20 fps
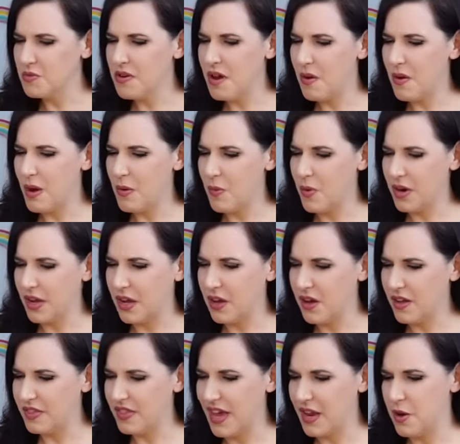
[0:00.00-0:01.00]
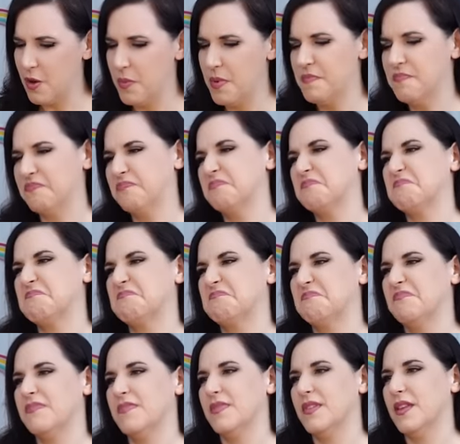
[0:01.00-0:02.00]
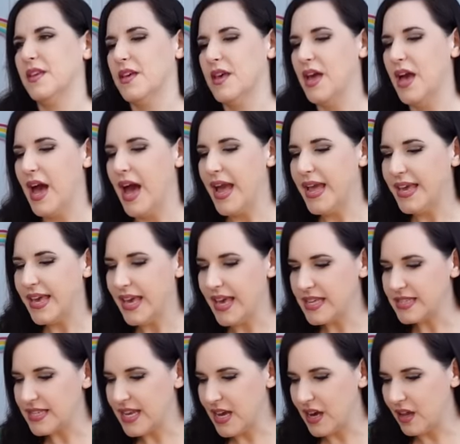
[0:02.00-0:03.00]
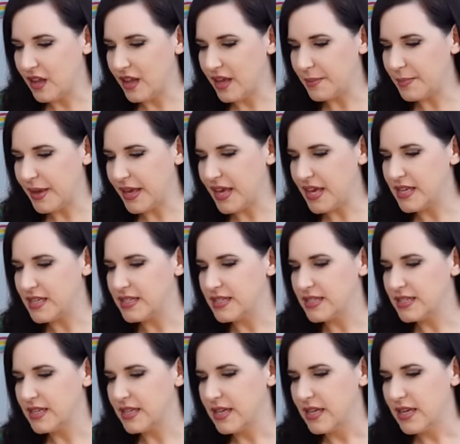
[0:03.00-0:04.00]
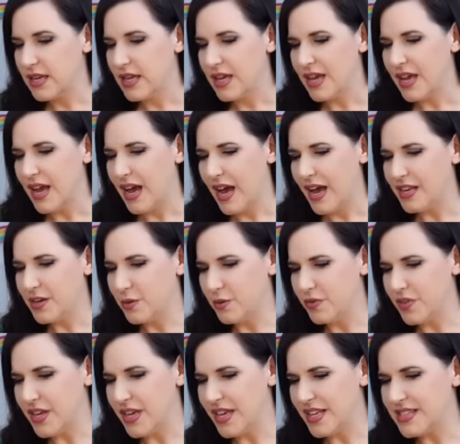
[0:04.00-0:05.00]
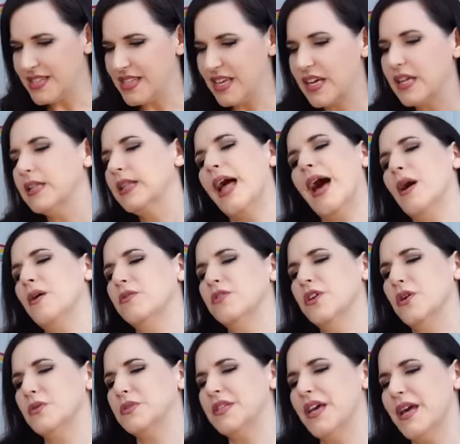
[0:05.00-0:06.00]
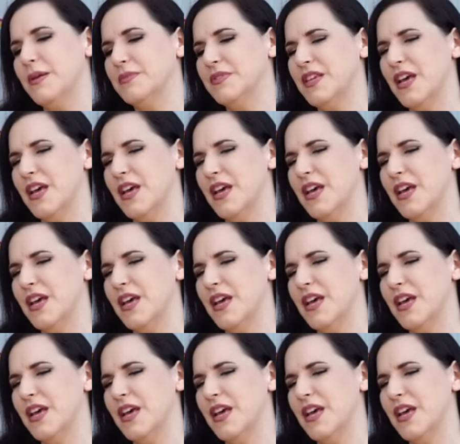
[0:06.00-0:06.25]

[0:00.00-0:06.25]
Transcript: know I want to cut that open. I can't tell because I don't think it's the cloud dough type